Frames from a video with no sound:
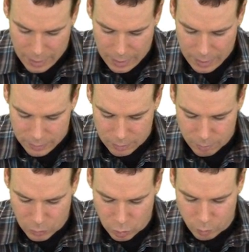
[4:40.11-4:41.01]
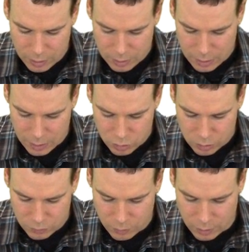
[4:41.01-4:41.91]
at the moment h
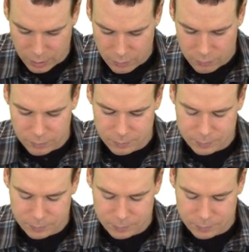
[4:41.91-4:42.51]
is 5